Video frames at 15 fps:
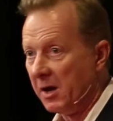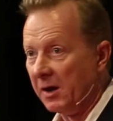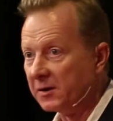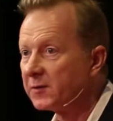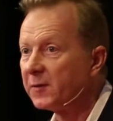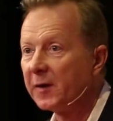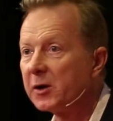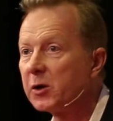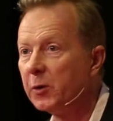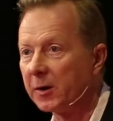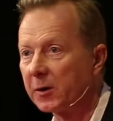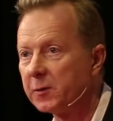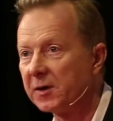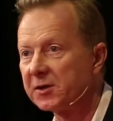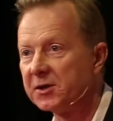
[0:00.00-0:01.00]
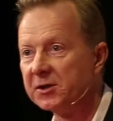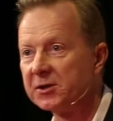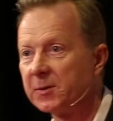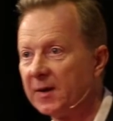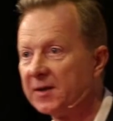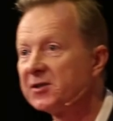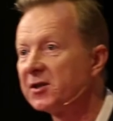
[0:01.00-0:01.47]
It was a very quick question
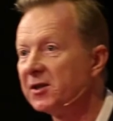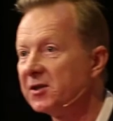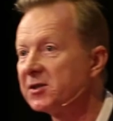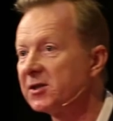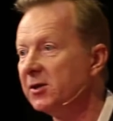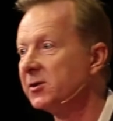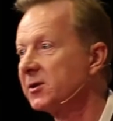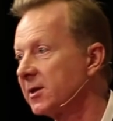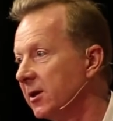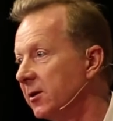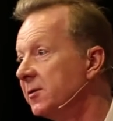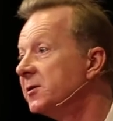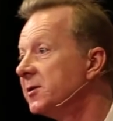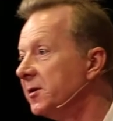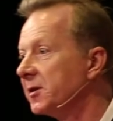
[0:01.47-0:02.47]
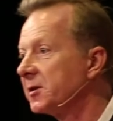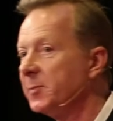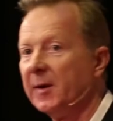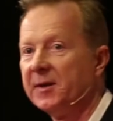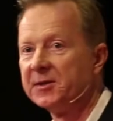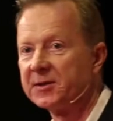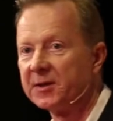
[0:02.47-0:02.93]
to answer. It's too slow and too
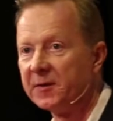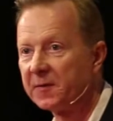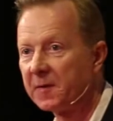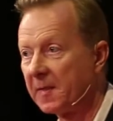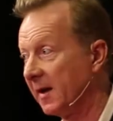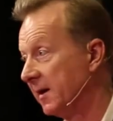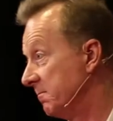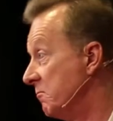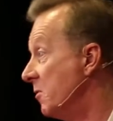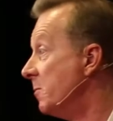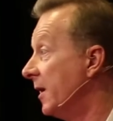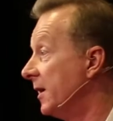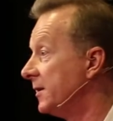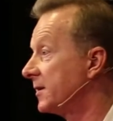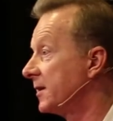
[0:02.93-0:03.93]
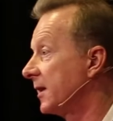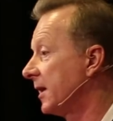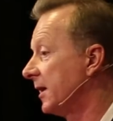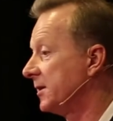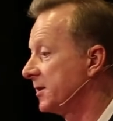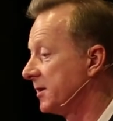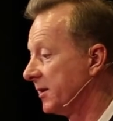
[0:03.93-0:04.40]
expensive. And that remains the
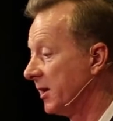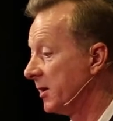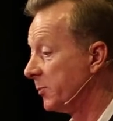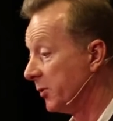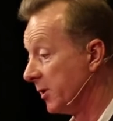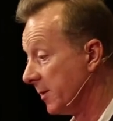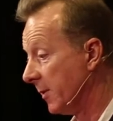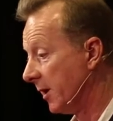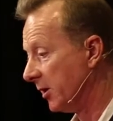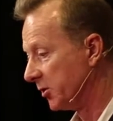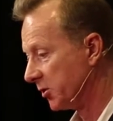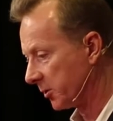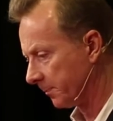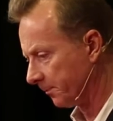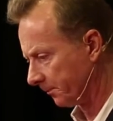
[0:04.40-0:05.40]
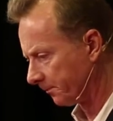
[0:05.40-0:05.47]
case today, pretty much.